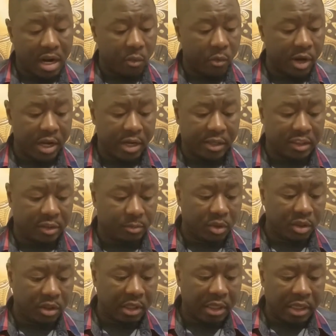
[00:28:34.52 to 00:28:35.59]
And when I read
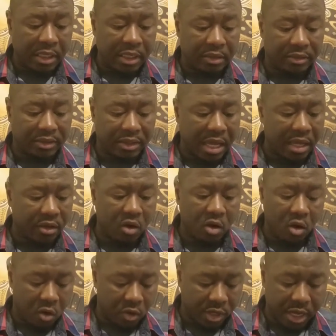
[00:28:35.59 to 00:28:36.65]
this book, it's
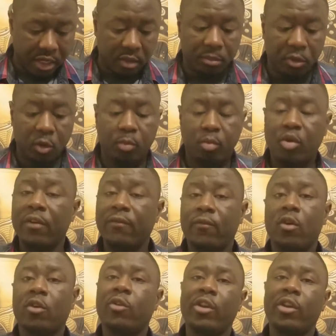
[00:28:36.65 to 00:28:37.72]
like, oh, okay, the
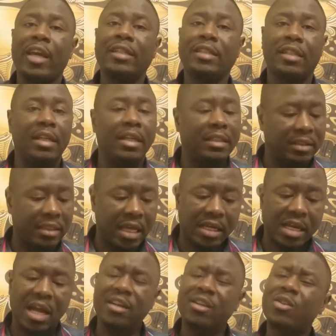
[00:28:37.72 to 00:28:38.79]
blueprint for creation. And
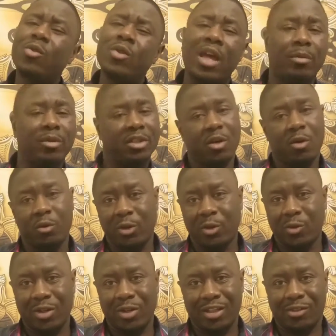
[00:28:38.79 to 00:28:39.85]
it's like, I knew they was
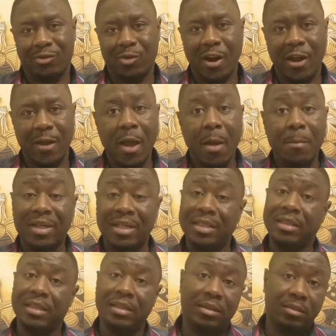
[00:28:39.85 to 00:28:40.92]
going to do this, right?
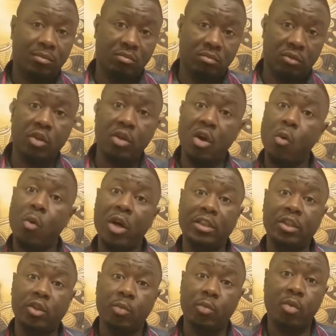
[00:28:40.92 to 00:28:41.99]
But this is, you know,
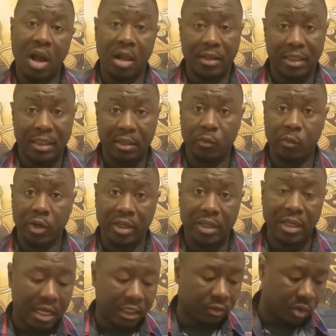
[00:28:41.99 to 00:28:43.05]
what you probably
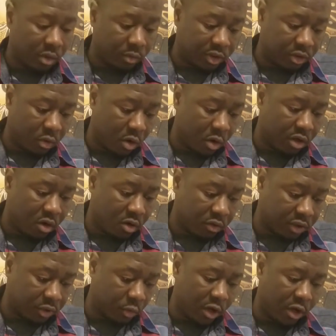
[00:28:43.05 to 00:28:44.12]
didn't realize what was
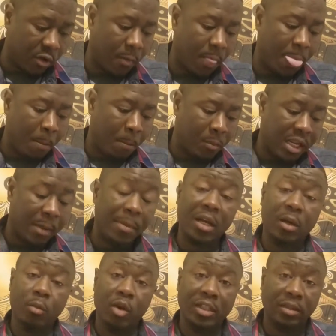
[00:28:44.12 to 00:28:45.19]
going on as well. But
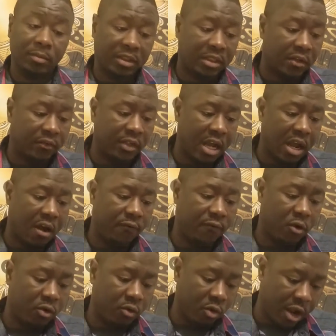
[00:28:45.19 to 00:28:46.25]
they about to break some stuff
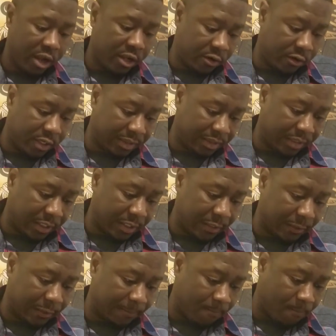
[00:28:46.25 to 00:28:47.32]
down for you right here. It
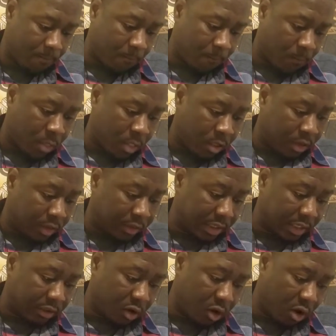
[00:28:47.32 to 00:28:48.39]

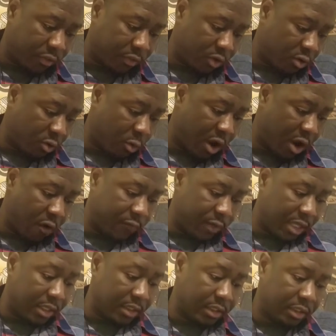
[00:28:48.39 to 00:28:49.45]
says, author
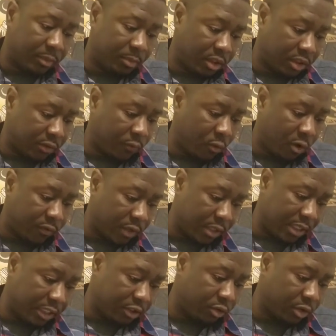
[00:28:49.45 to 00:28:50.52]
Ralph Ellis puts
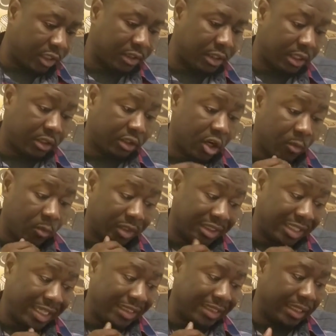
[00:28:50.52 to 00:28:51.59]
forth an interesting
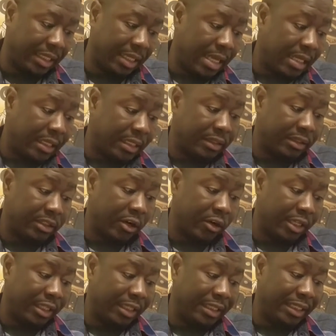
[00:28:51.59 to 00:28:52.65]
interpretation
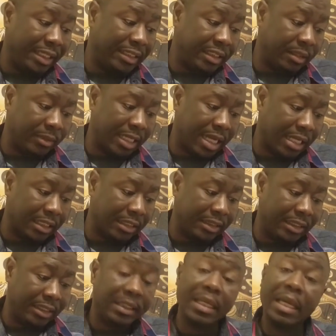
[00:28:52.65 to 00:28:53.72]
concerning
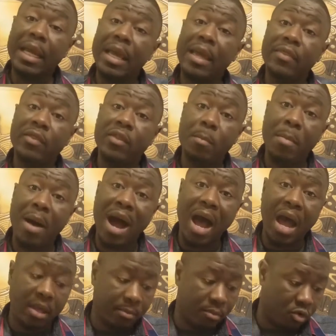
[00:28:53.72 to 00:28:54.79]
Egyptology and the
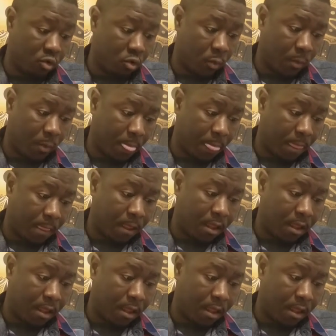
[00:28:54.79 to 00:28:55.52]
Bible.